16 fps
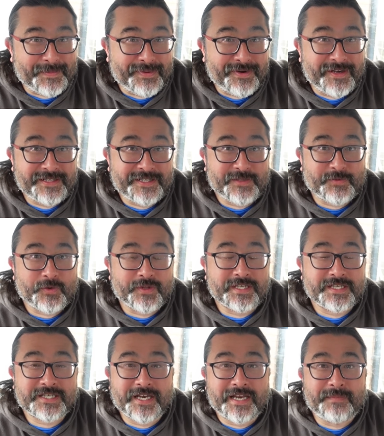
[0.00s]
prices were the
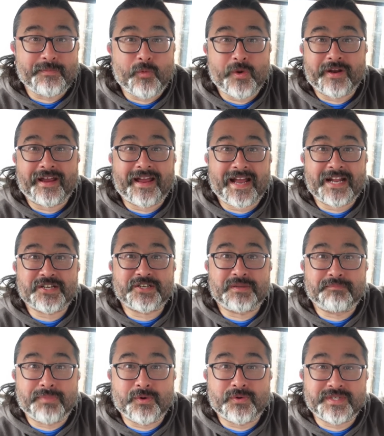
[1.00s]
same when I actually
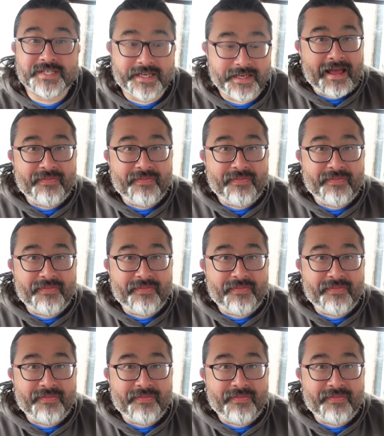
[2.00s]
bought it,